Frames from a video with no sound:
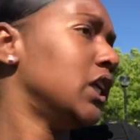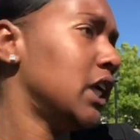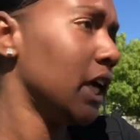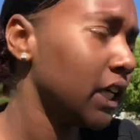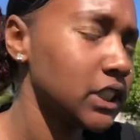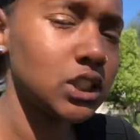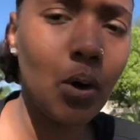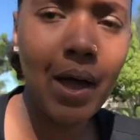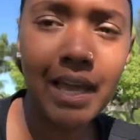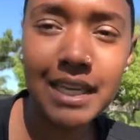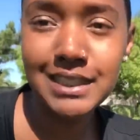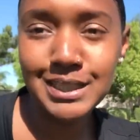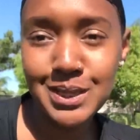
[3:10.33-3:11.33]
yeah, so I
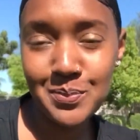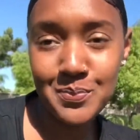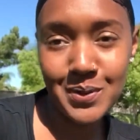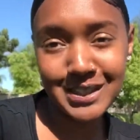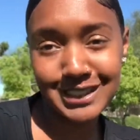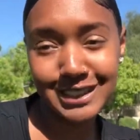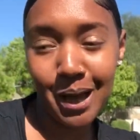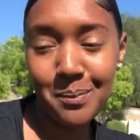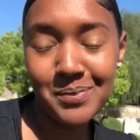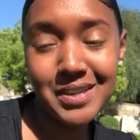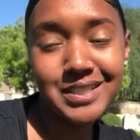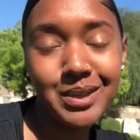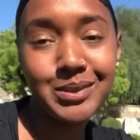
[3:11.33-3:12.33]
get to the bus
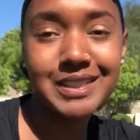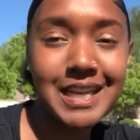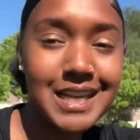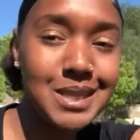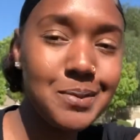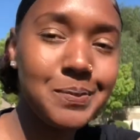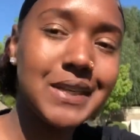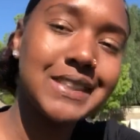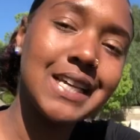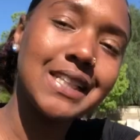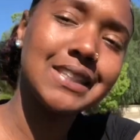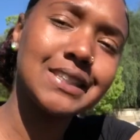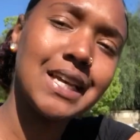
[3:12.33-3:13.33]
stop because I was taking the bus
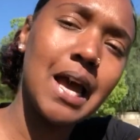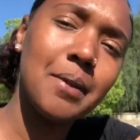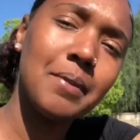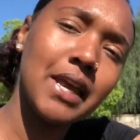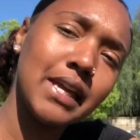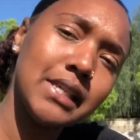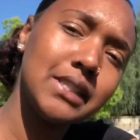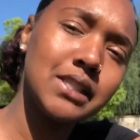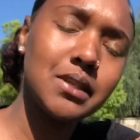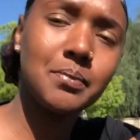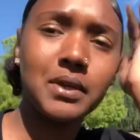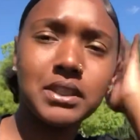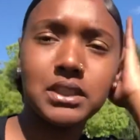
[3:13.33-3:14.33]
at the time, and I get to
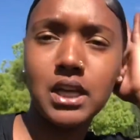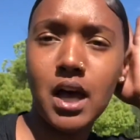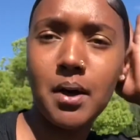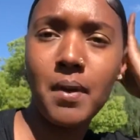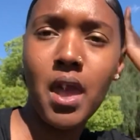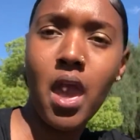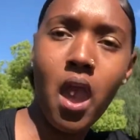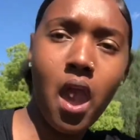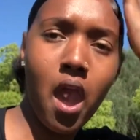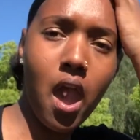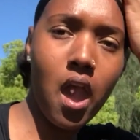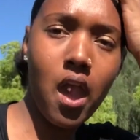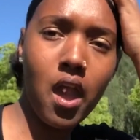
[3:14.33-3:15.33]
the bus stop
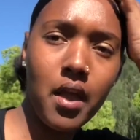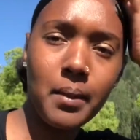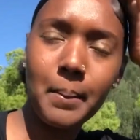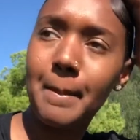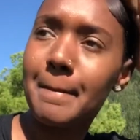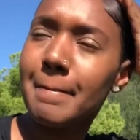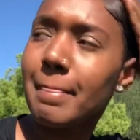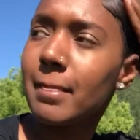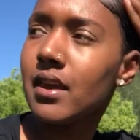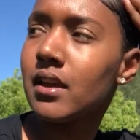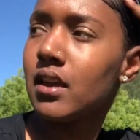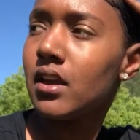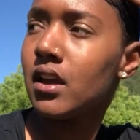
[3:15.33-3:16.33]
and
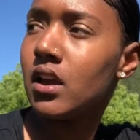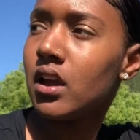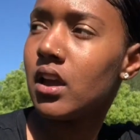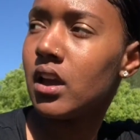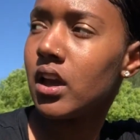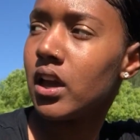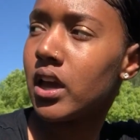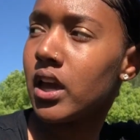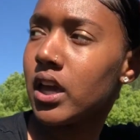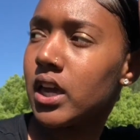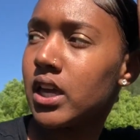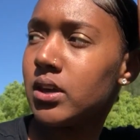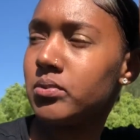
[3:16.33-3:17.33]

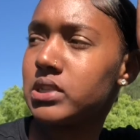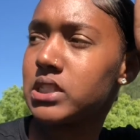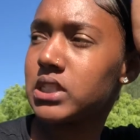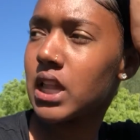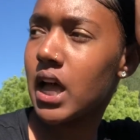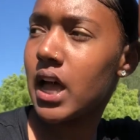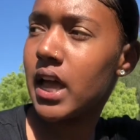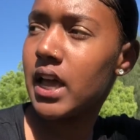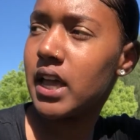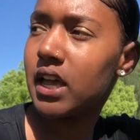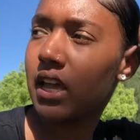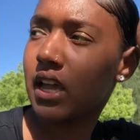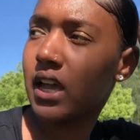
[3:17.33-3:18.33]
he was
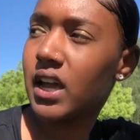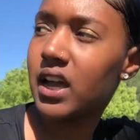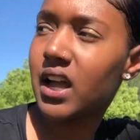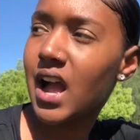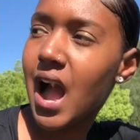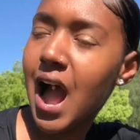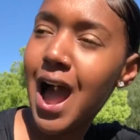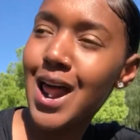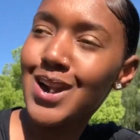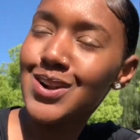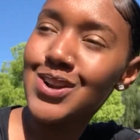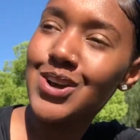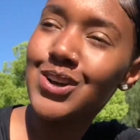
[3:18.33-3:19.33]

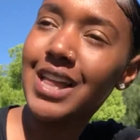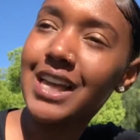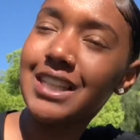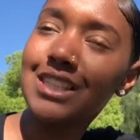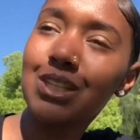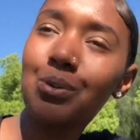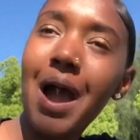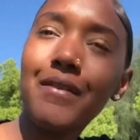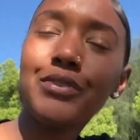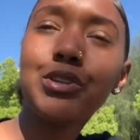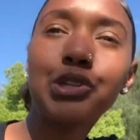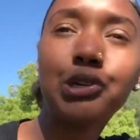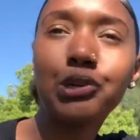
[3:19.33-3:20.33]
I don't know,
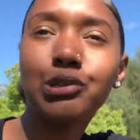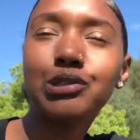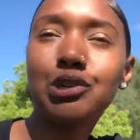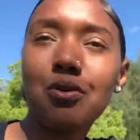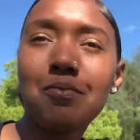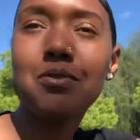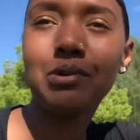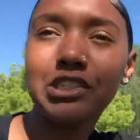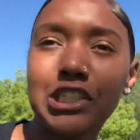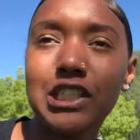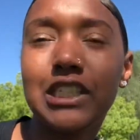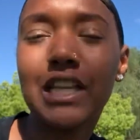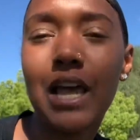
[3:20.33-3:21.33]
after the girl told me what
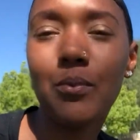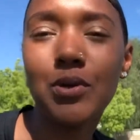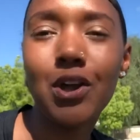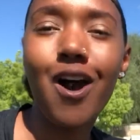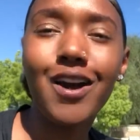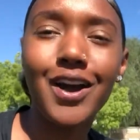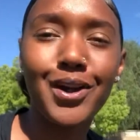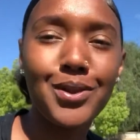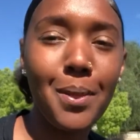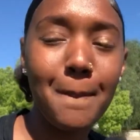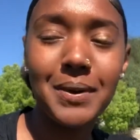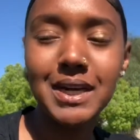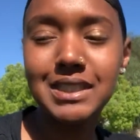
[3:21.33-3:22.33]
she said, we all got on
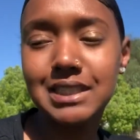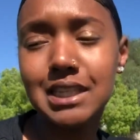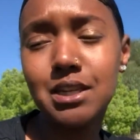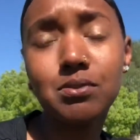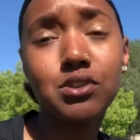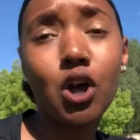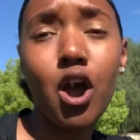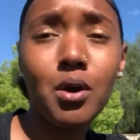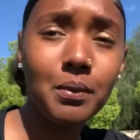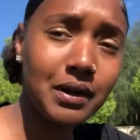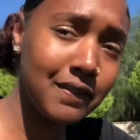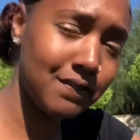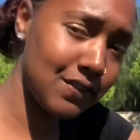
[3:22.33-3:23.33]
the bus and he was
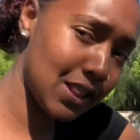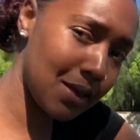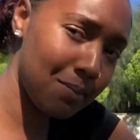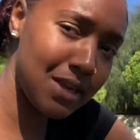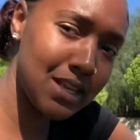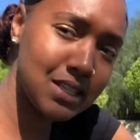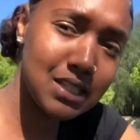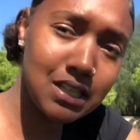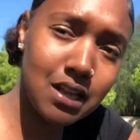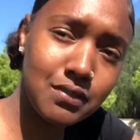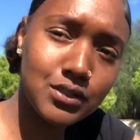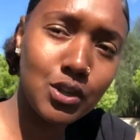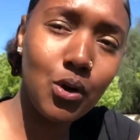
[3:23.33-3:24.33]
already feeling me and
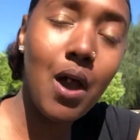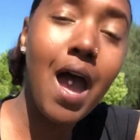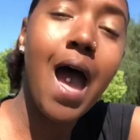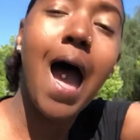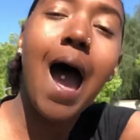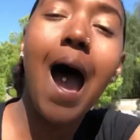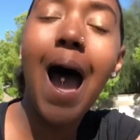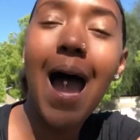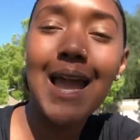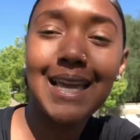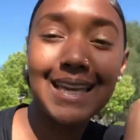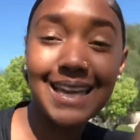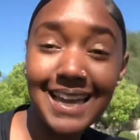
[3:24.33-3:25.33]
stuff. So
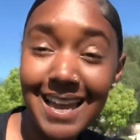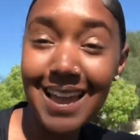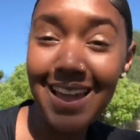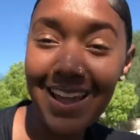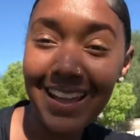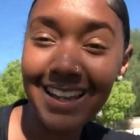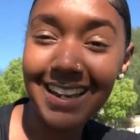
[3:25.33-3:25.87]
I get